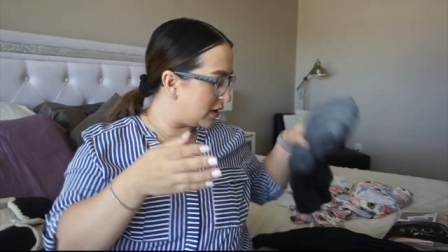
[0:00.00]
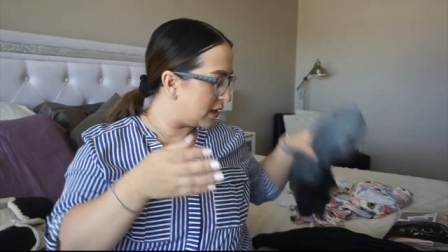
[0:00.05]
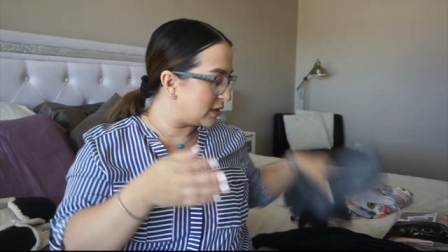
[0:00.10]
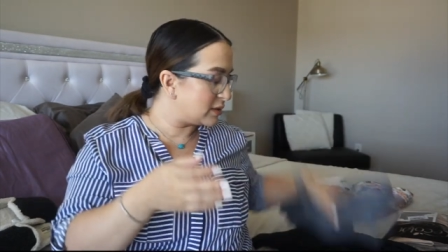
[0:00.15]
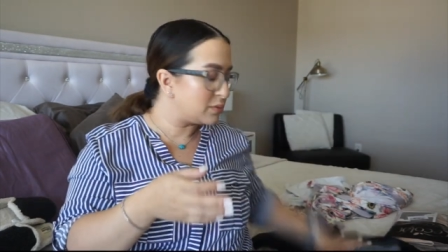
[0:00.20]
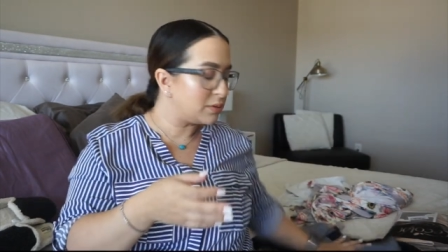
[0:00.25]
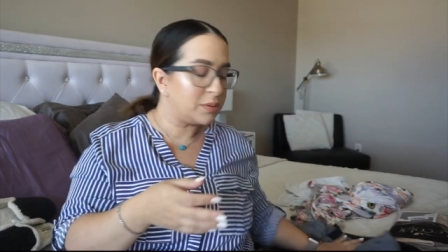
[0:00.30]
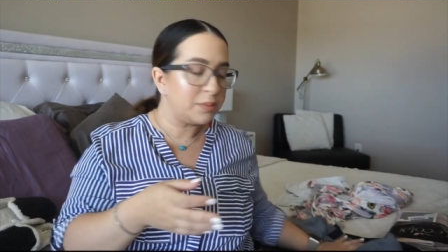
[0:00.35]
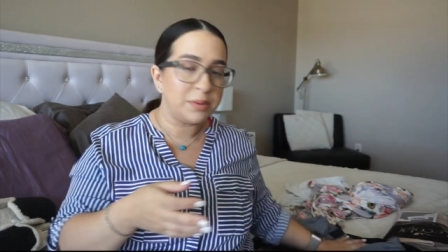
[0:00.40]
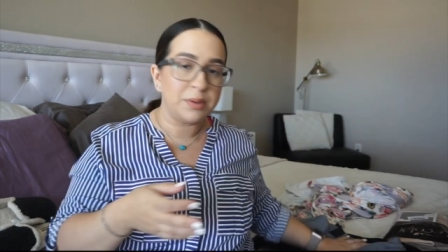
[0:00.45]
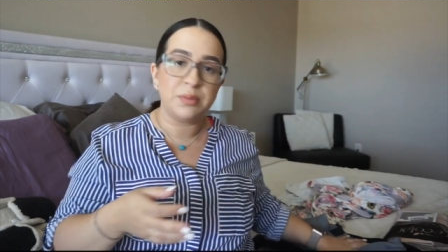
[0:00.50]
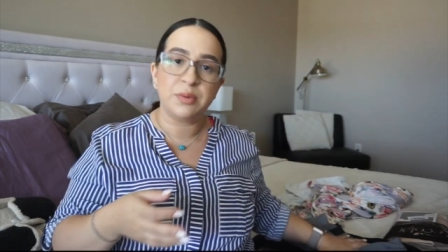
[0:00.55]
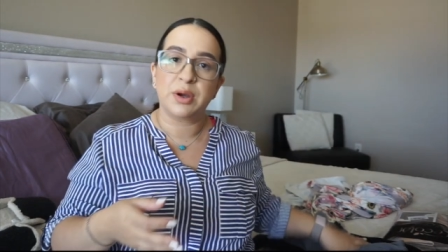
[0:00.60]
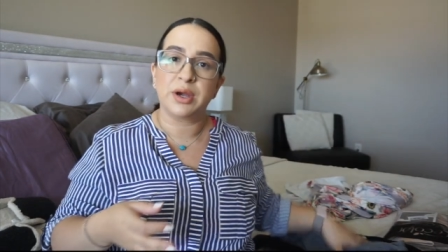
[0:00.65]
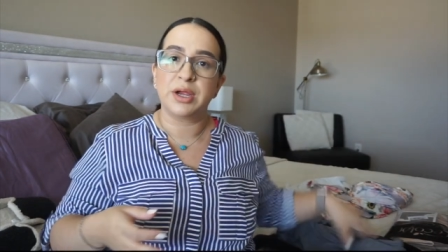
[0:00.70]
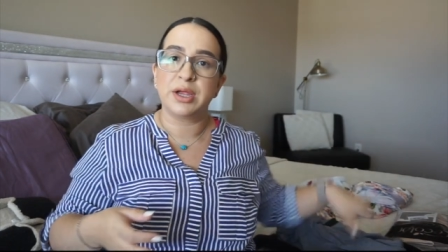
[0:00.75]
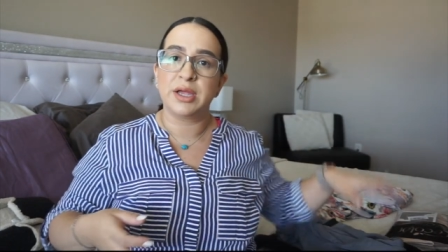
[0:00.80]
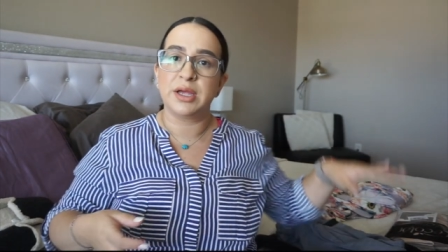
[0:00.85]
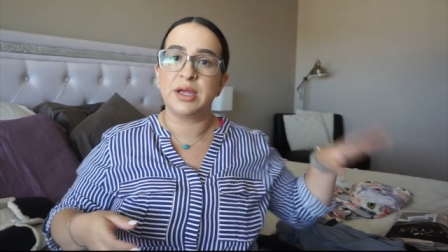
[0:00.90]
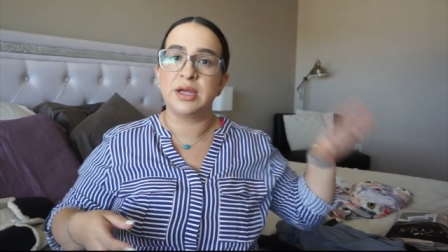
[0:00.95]
that's what I'm gonna be
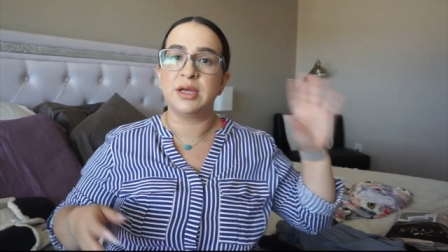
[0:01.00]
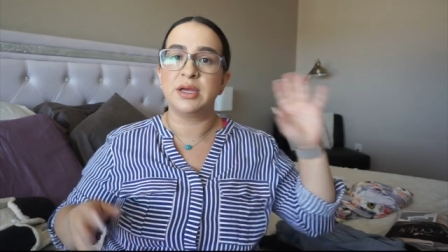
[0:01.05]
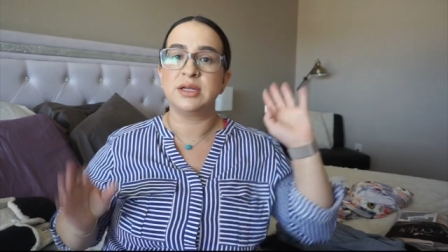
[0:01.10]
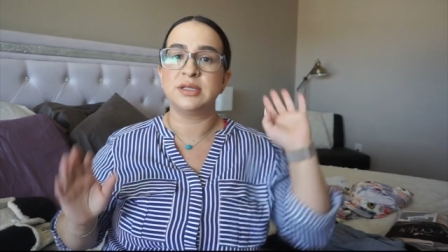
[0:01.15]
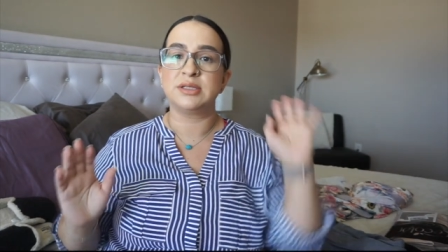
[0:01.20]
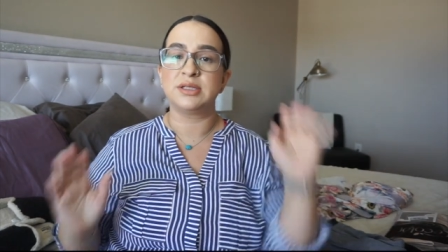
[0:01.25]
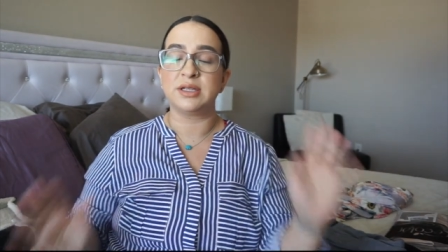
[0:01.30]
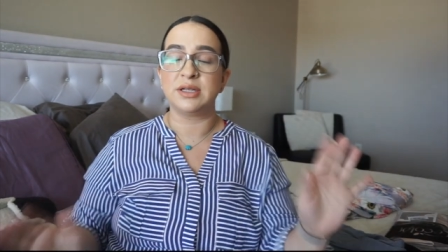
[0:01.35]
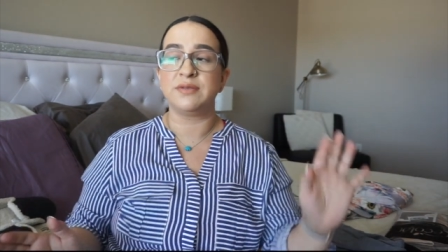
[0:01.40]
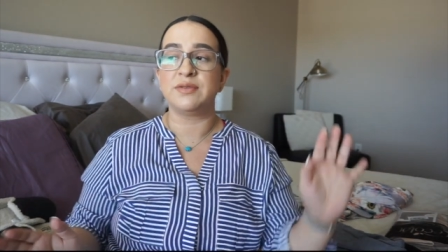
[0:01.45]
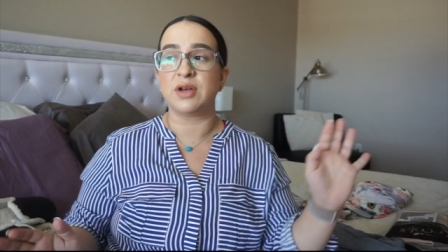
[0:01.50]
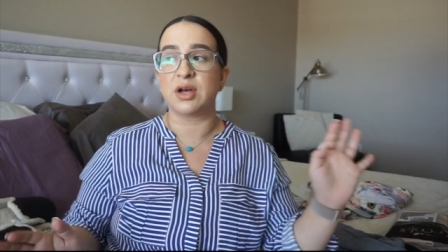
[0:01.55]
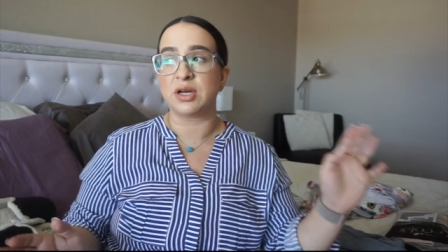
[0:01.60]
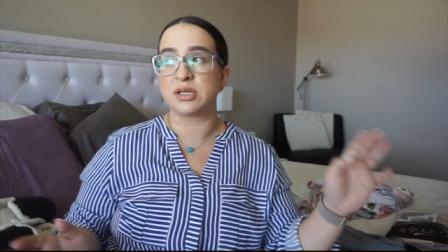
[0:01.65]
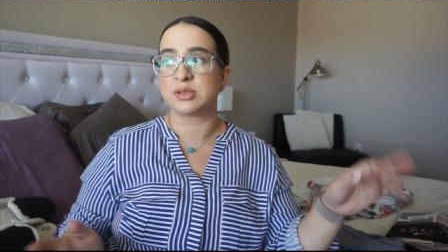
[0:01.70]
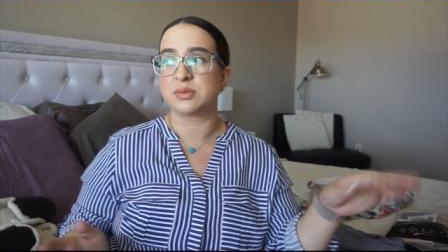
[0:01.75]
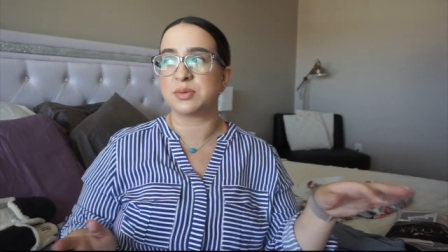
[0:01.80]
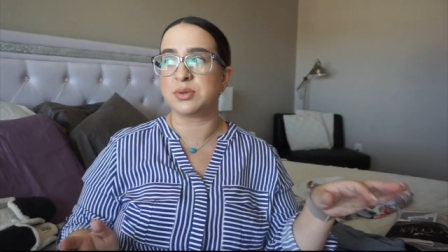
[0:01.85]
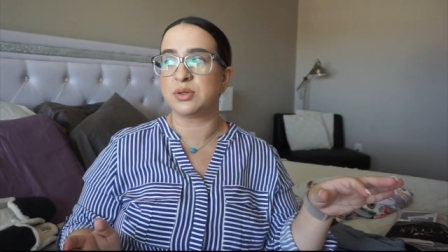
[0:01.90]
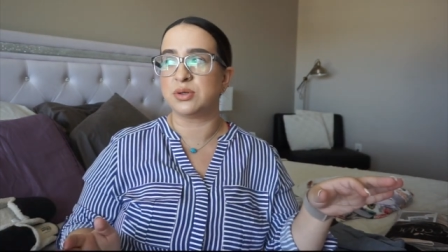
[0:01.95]
wearing to leave the
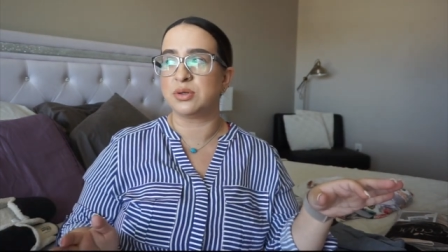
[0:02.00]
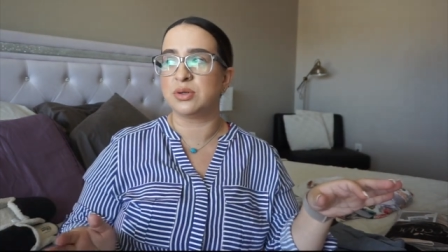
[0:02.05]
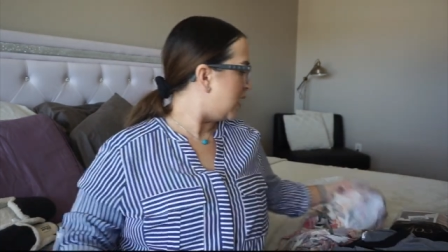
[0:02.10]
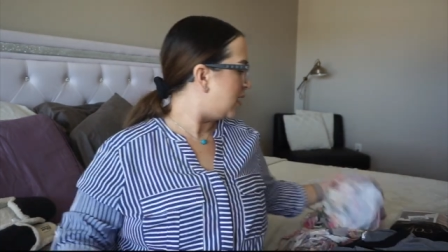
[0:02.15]
hospital.